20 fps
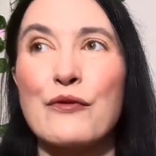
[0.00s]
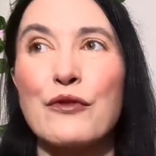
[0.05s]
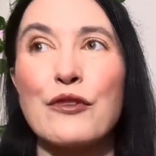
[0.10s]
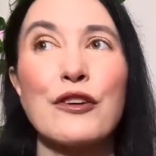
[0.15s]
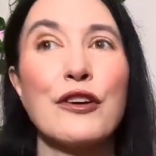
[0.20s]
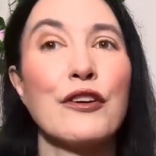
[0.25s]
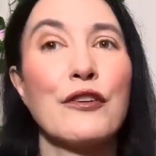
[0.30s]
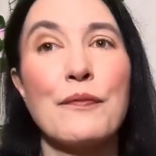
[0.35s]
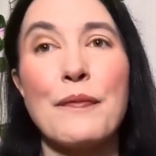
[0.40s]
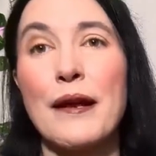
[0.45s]

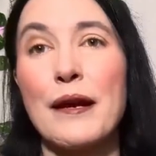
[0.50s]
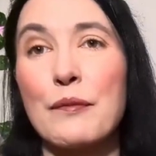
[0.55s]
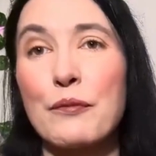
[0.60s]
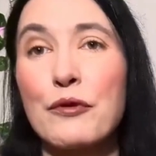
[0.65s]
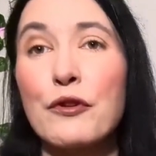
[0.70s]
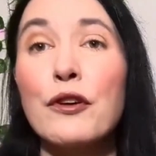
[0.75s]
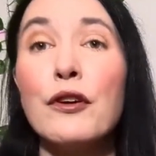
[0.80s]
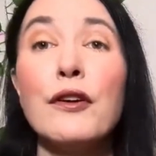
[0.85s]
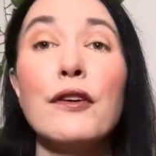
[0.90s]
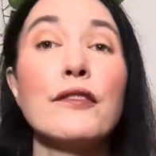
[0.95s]
could have been
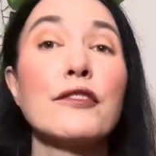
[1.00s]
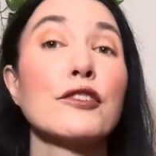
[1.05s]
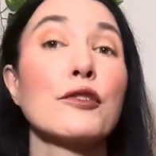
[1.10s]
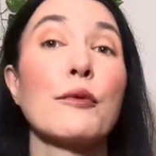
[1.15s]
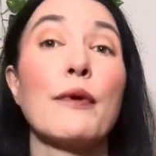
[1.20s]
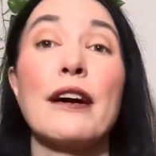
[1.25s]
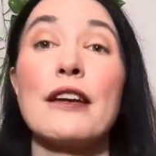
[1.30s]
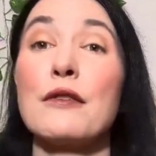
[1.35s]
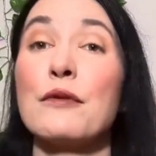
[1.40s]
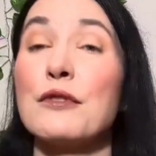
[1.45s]
improved or
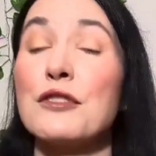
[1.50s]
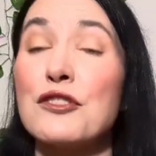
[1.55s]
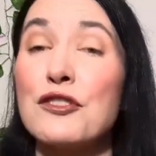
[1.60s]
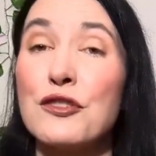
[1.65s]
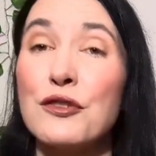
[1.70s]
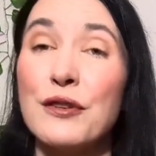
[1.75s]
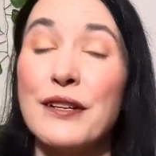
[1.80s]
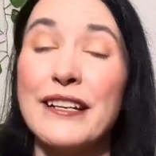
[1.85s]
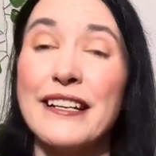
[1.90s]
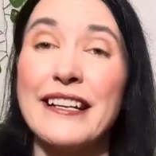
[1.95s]
why you
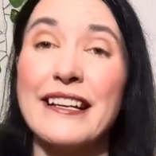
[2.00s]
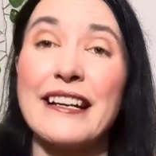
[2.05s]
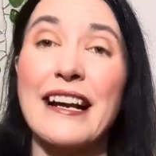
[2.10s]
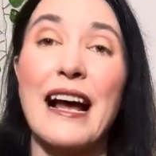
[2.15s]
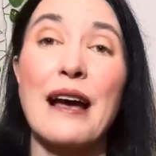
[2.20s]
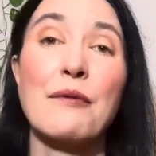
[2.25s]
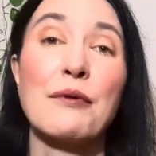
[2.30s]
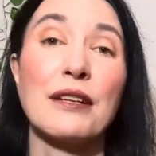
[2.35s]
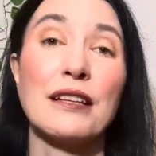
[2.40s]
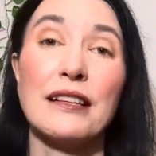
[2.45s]
enjoyed it.
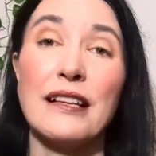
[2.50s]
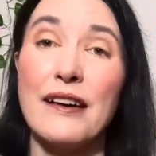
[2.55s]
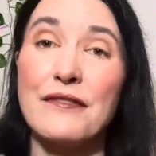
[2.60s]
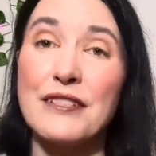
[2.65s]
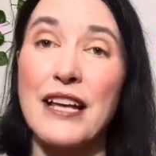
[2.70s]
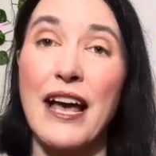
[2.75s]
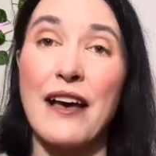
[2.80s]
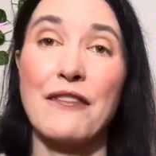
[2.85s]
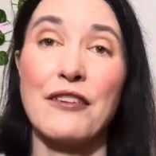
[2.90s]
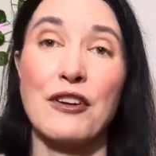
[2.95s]
I would love
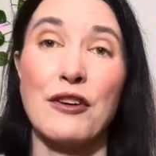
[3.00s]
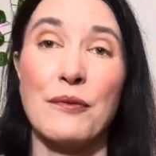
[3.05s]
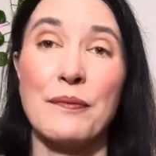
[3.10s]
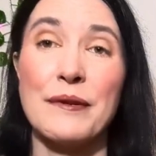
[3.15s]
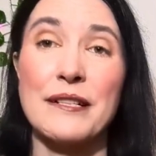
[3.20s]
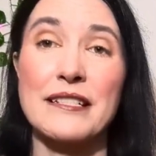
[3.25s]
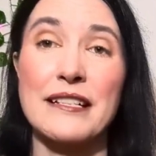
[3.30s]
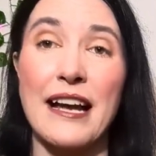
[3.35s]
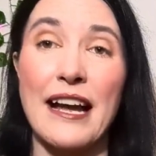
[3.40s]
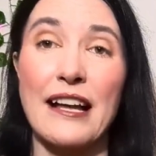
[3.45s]
to have an
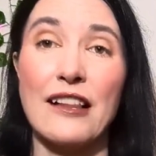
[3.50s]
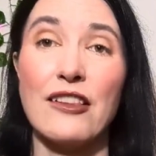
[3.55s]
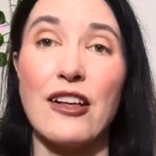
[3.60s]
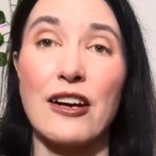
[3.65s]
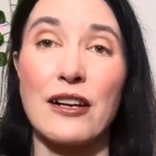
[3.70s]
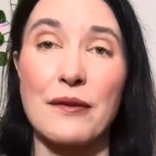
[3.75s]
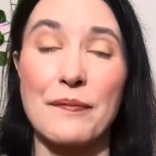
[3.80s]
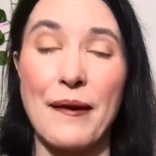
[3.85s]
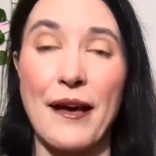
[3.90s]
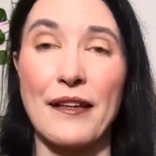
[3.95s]
open
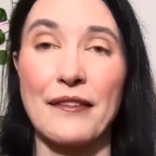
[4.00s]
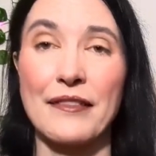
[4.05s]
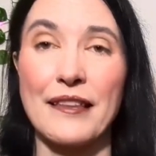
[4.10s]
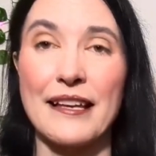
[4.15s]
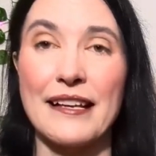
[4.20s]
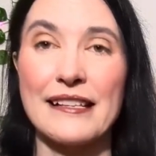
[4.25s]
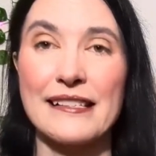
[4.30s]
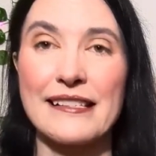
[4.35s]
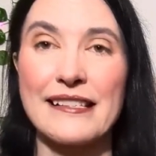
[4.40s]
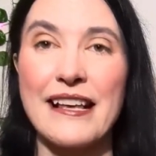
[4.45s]
dialogue about
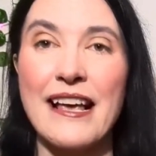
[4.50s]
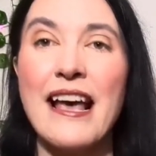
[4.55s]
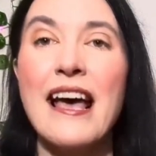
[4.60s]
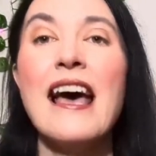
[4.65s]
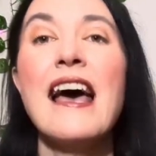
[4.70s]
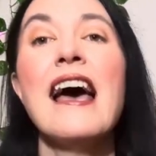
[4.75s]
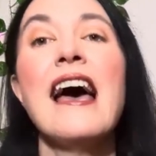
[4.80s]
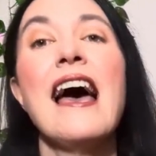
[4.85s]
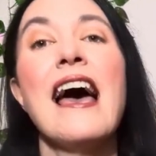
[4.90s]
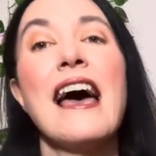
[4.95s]
this.
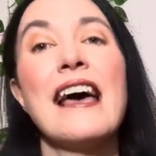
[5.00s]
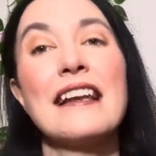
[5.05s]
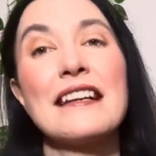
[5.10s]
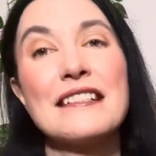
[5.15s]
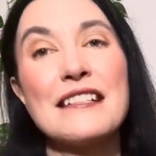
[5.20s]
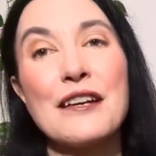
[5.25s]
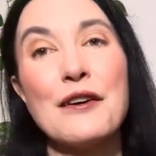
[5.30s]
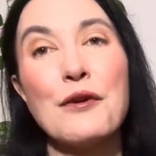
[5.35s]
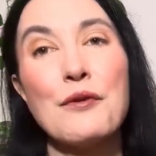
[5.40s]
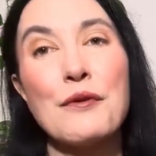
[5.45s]
And
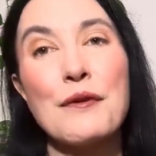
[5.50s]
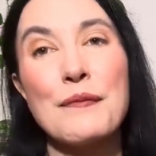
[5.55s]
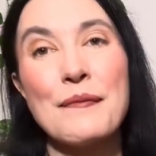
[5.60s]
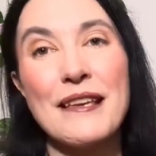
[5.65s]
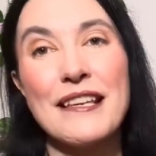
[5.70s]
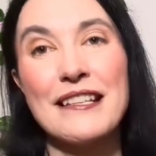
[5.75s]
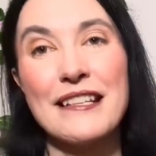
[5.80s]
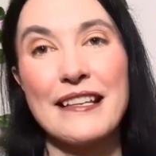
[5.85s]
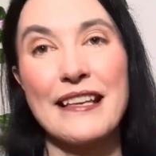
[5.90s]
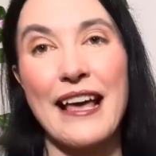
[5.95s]
until we
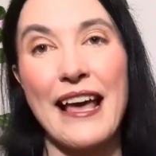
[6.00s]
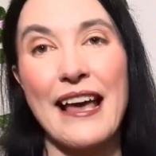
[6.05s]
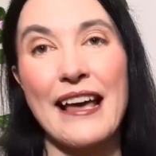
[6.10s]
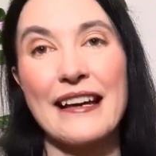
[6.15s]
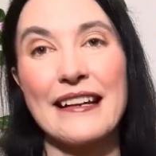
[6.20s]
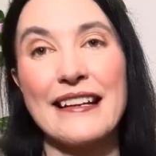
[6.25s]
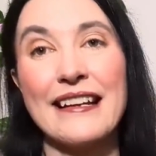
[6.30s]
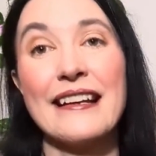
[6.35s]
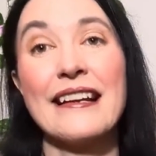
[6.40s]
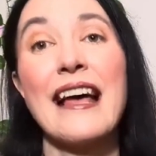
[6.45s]
meet
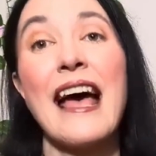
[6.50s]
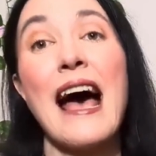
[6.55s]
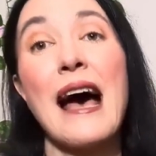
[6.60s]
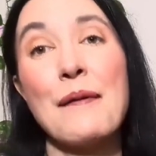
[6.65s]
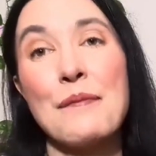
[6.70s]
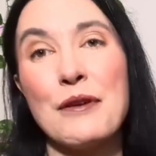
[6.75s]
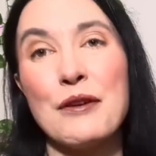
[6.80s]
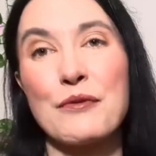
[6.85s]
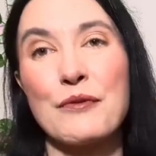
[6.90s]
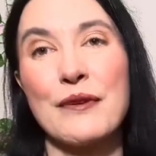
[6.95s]
again,
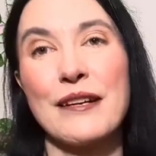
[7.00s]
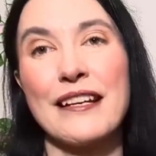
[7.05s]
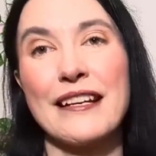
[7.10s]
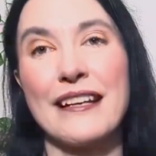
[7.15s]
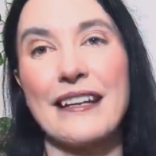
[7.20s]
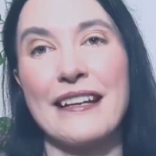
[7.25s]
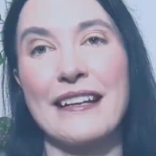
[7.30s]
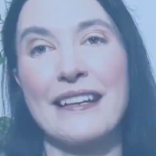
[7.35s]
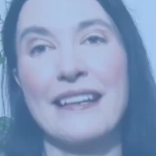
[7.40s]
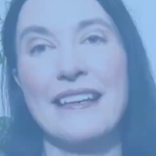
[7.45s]
happy reading.